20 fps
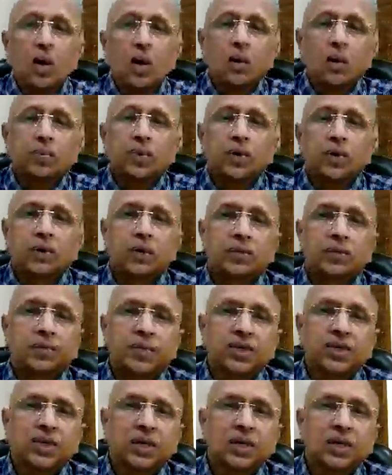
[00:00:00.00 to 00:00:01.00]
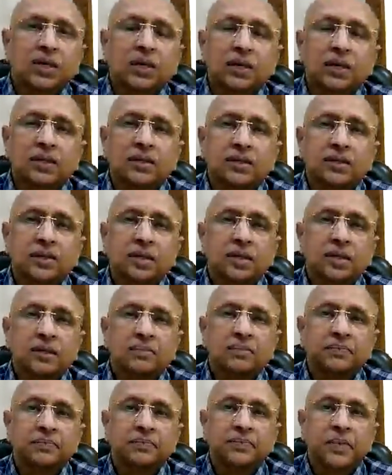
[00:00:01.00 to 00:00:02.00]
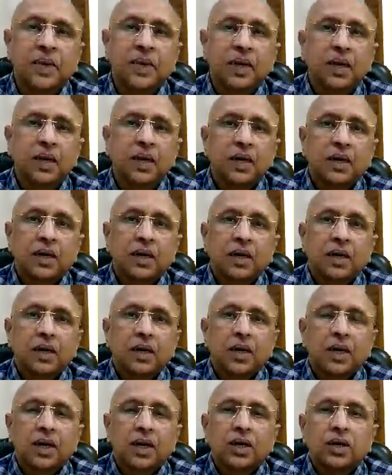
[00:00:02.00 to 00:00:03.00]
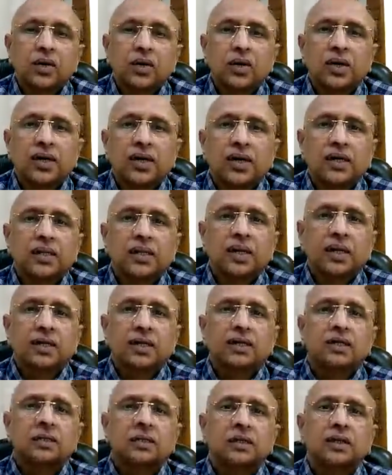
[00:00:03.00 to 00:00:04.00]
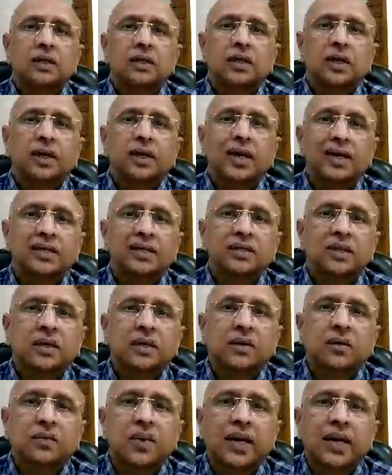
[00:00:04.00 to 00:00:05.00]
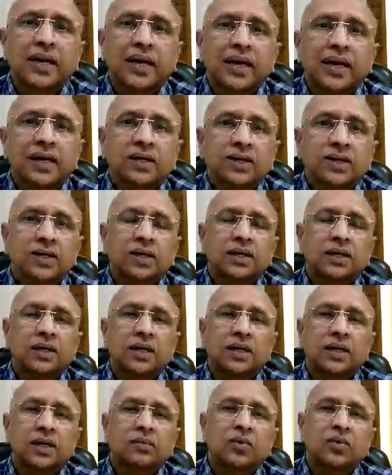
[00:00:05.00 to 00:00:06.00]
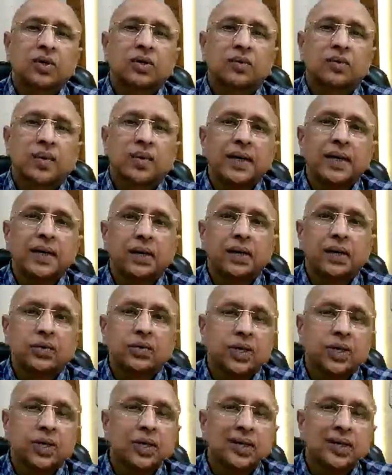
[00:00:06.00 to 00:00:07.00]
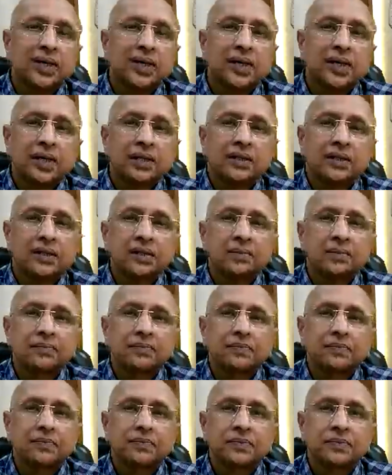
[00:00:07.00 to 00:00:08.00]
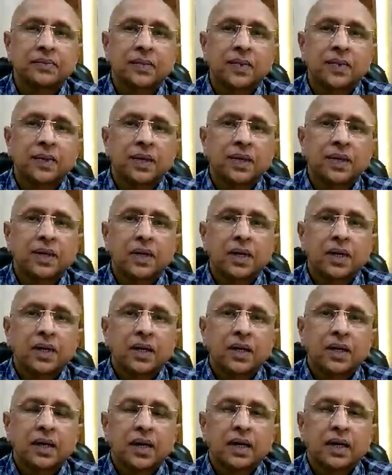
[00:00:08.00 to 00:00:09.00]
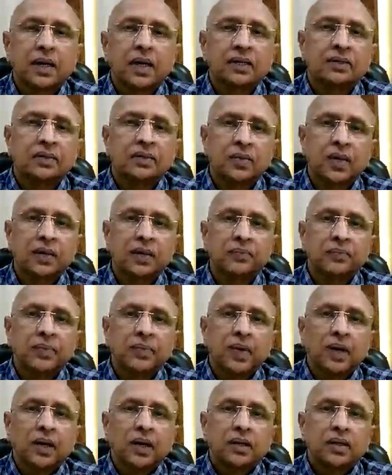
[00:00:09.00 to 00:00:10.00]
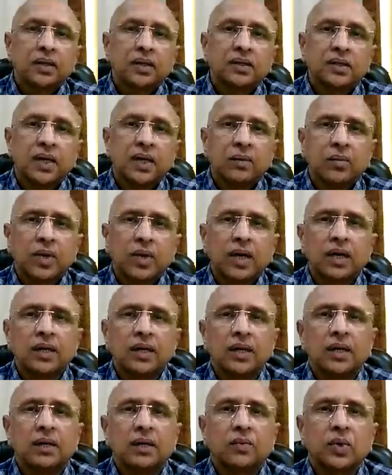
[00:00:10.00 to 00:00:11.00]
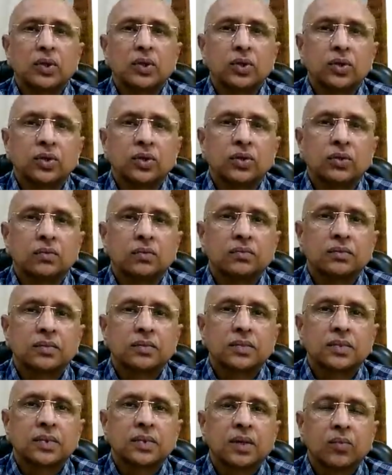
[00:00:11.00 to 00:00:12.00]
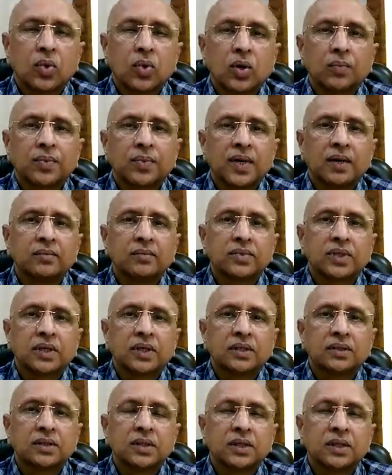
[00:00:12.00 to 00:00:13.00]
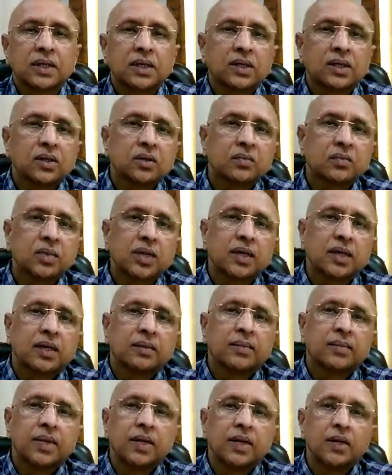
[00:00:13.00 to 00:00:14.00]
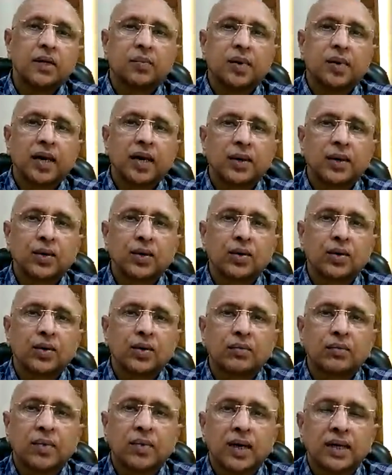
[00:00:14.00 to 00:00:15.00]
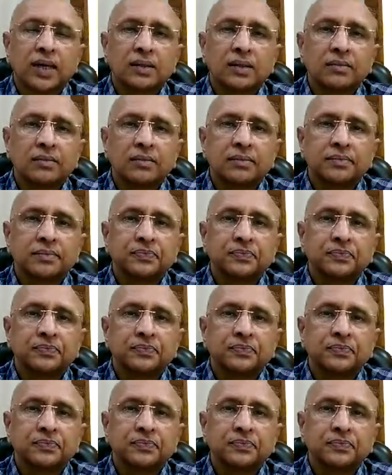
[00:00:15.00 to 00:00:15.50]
Dr. P. Shankaran, sir, you'll get that it has a wide action, nearly about 20 to 30 days. And that's why this remedy, even though number of times considered to be a remedy of acute miasm,